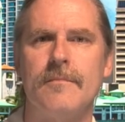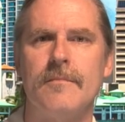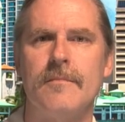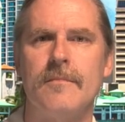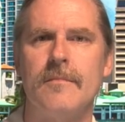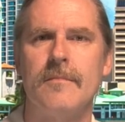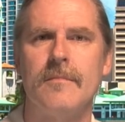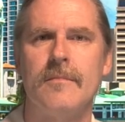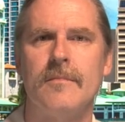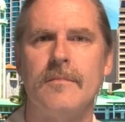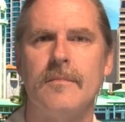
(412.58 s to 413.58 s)

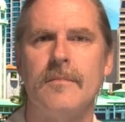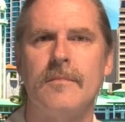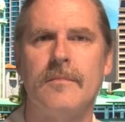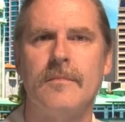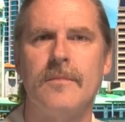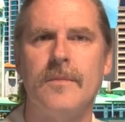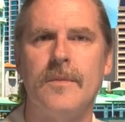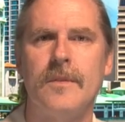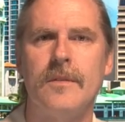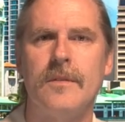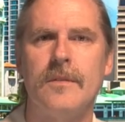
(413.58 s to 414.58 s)

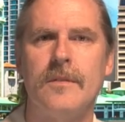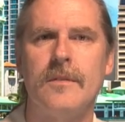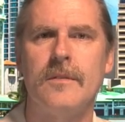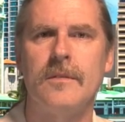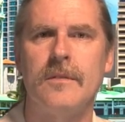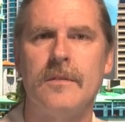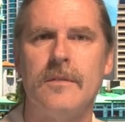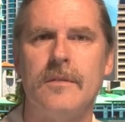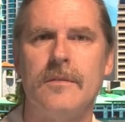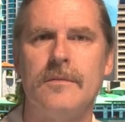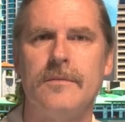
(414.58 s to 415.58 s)

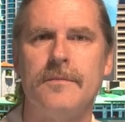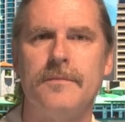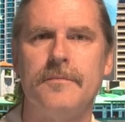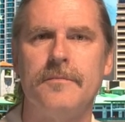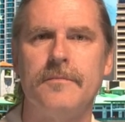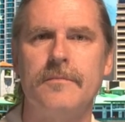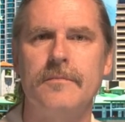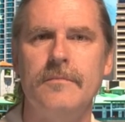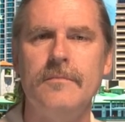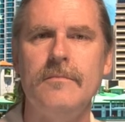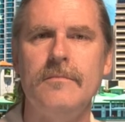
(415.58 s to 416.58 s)

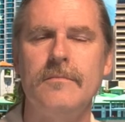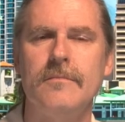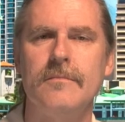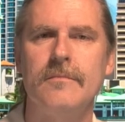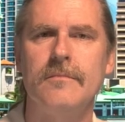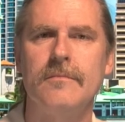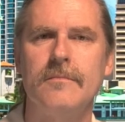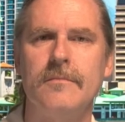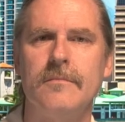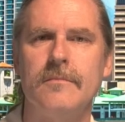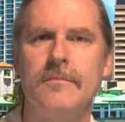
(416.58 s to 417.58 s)

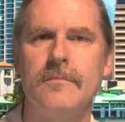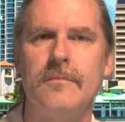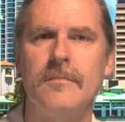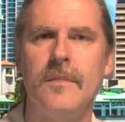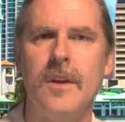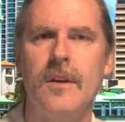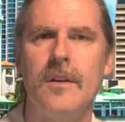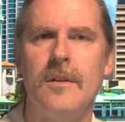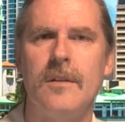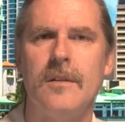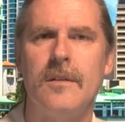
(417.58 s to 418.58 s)

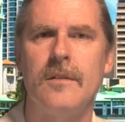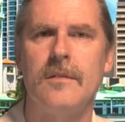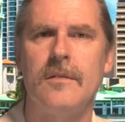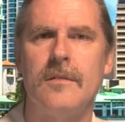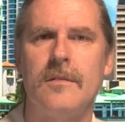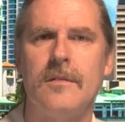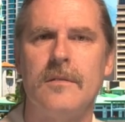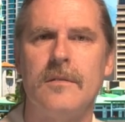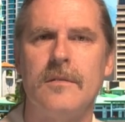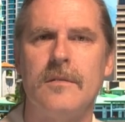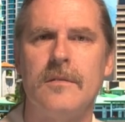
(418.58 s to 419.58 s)

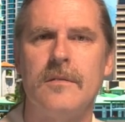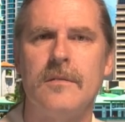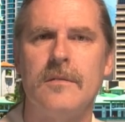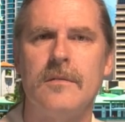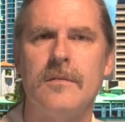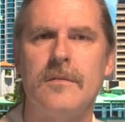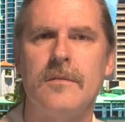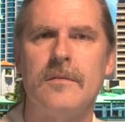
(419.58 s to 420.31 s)
(not speaking)